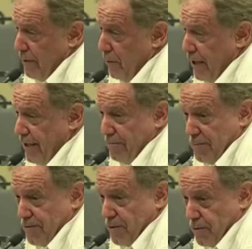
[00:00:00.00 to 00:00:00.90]
We keep
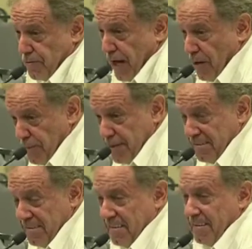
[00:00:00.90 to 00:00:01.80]
the schools
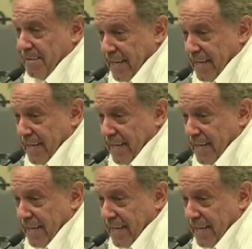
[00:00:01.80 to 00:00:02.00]
open,